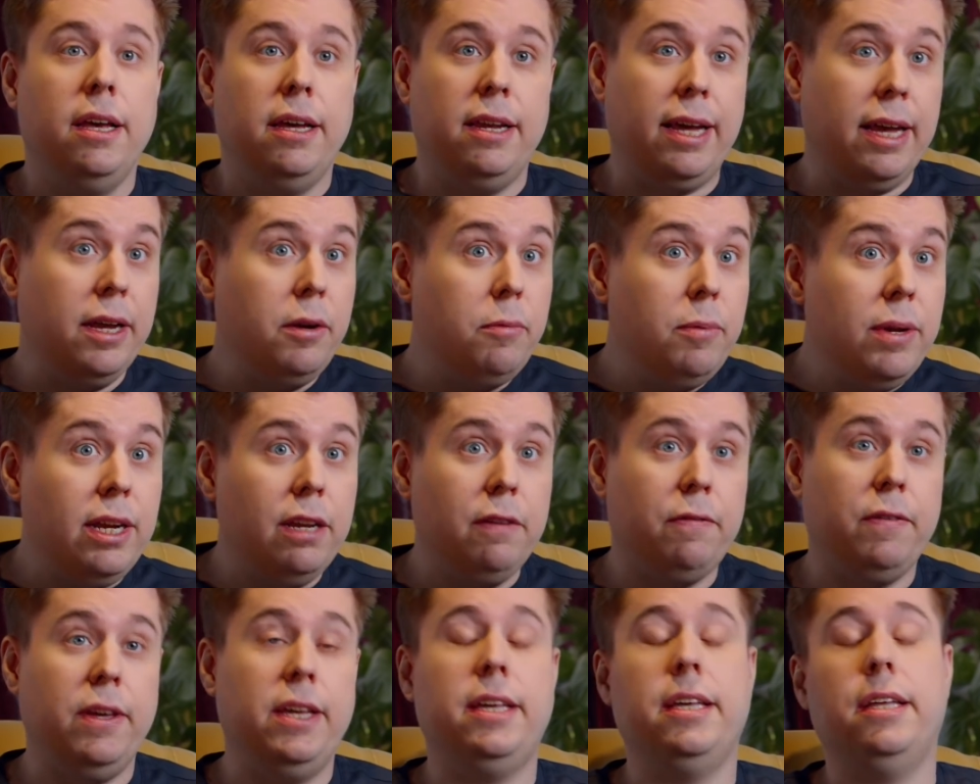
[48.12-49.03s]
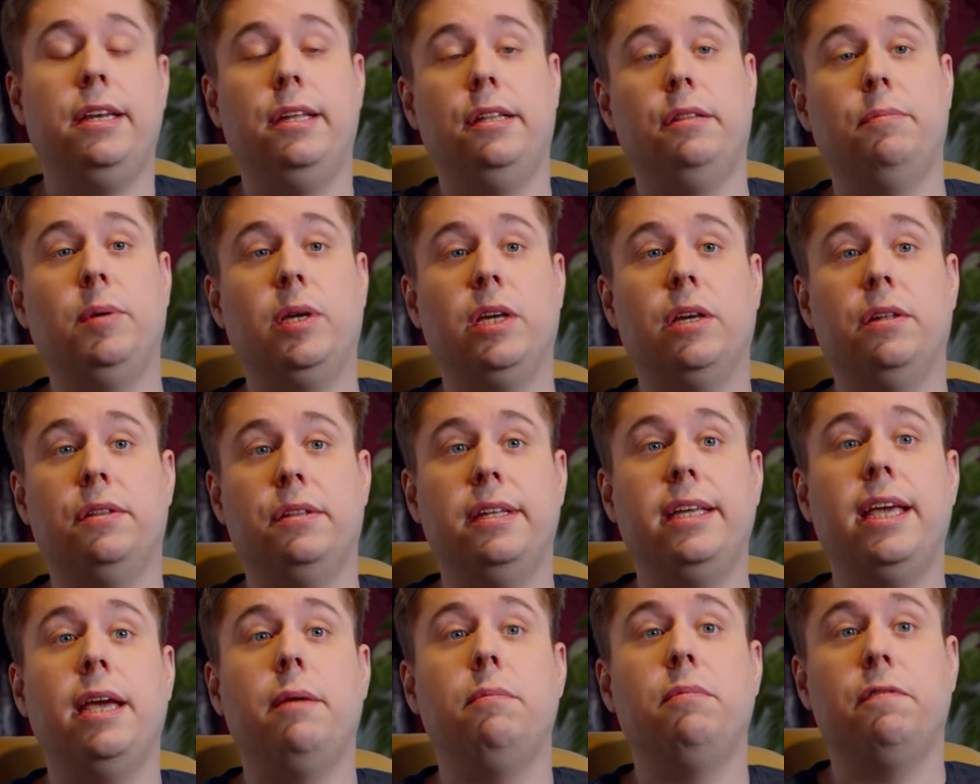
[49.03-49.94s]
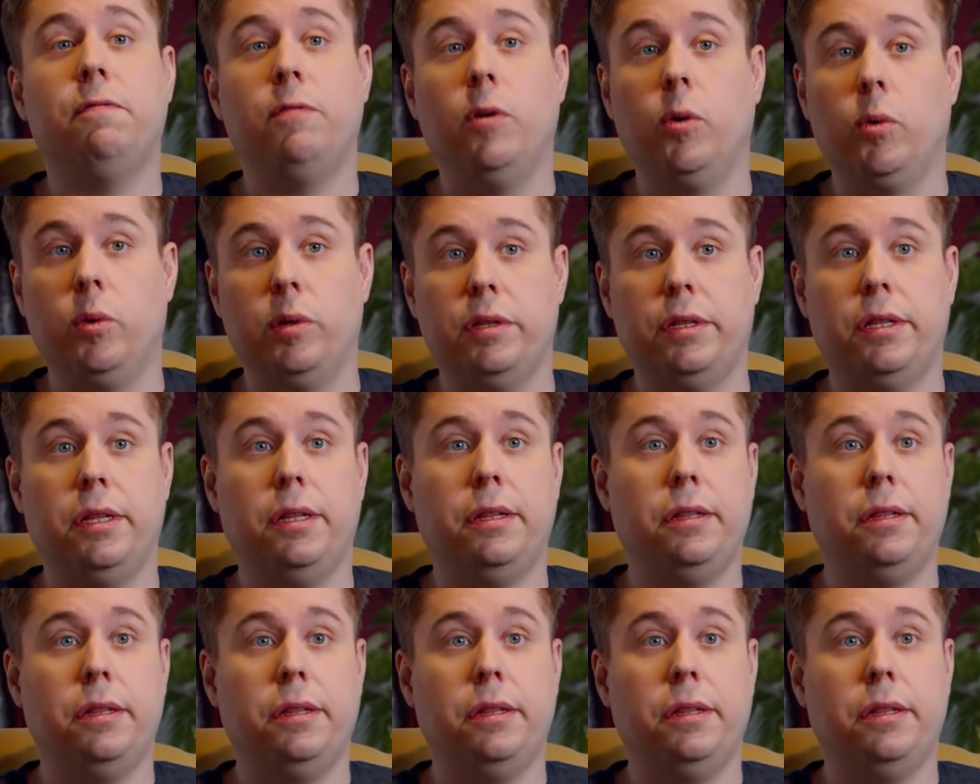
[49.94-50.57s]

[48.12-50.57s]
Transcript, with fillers: And I really think it is because the games focus